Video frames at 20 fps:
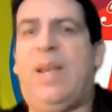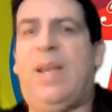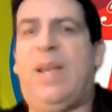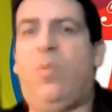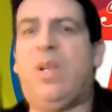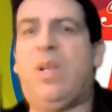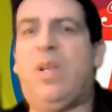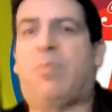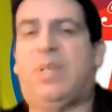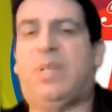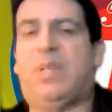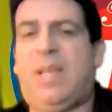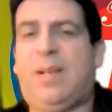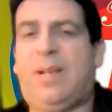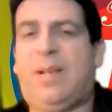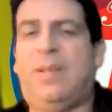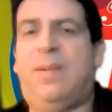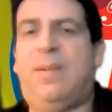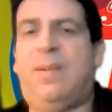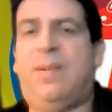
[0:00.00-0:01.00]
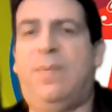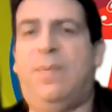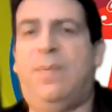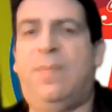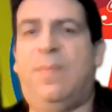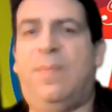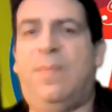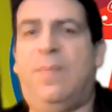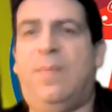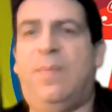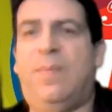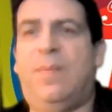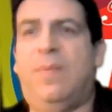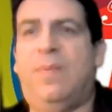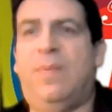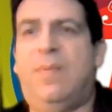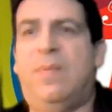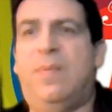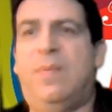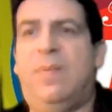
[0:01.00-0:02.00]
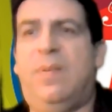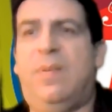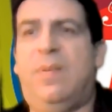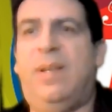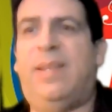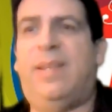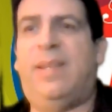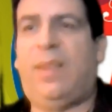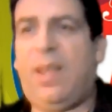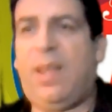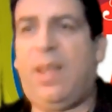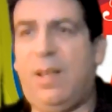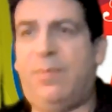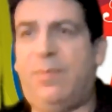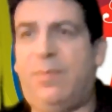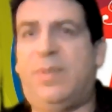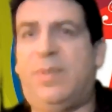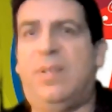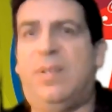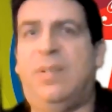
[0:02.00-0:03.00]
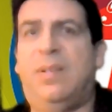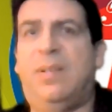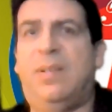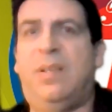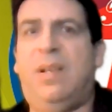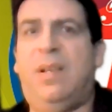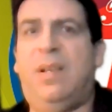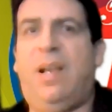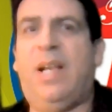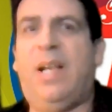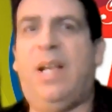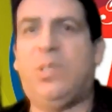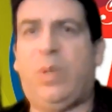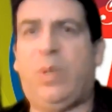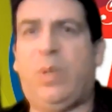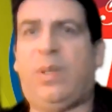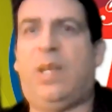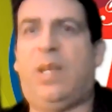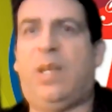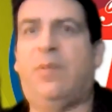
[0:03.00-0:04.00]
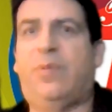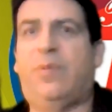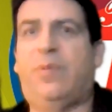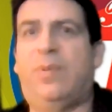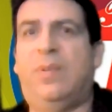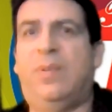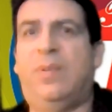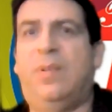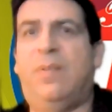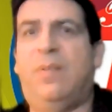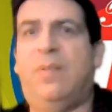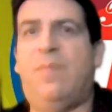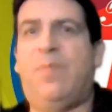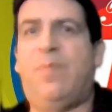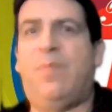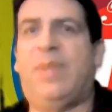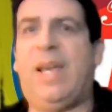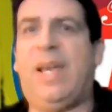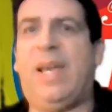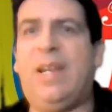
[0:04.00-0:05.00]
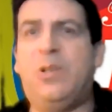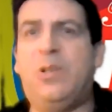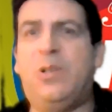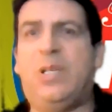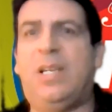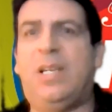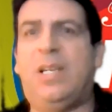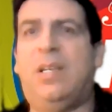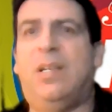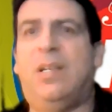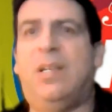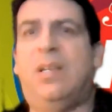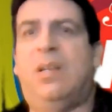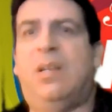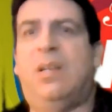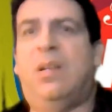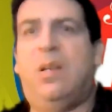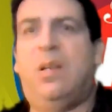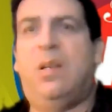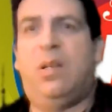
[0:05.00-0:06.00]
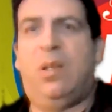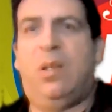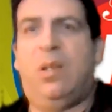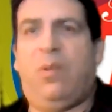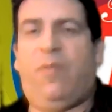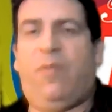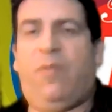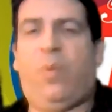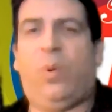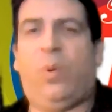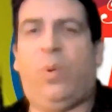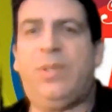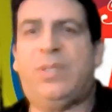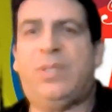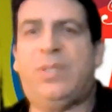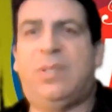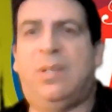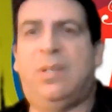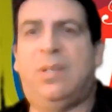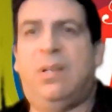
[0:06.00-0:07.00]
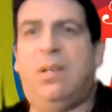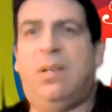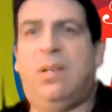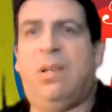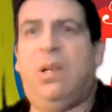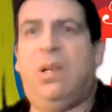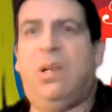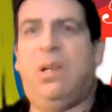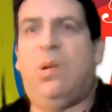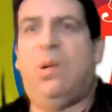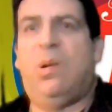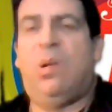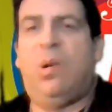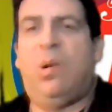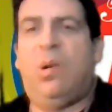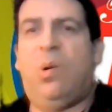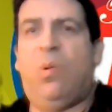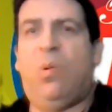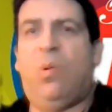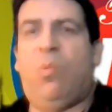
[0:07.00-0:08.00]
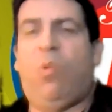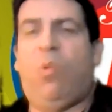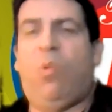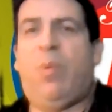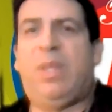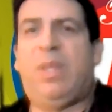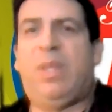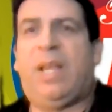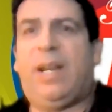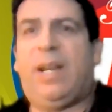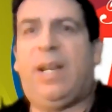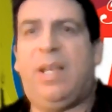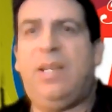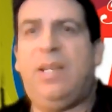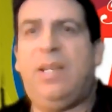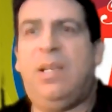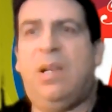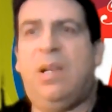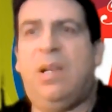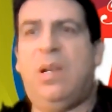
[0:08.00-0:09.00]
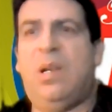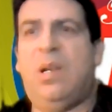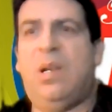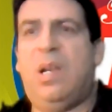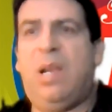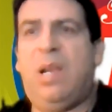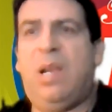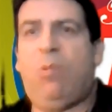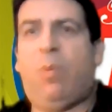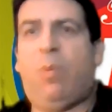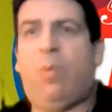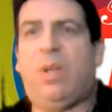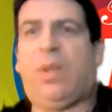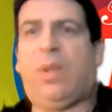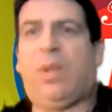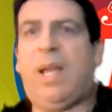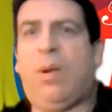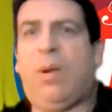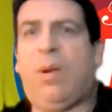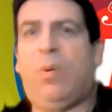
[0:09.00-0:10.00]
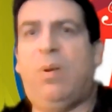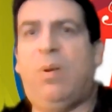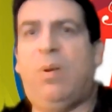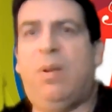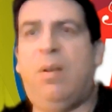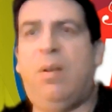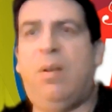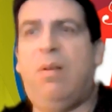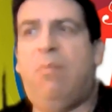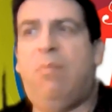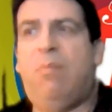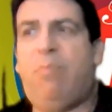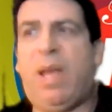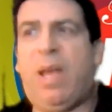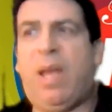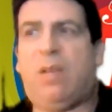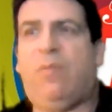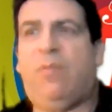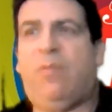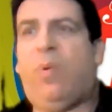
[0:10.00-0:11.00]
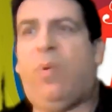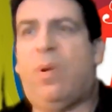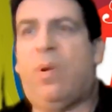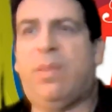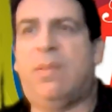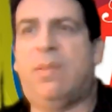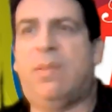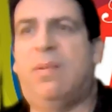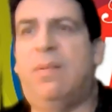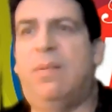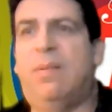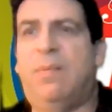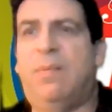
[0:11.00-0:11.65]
that we are protected and loved as we love the energy force what we let in and what we allow back and forth.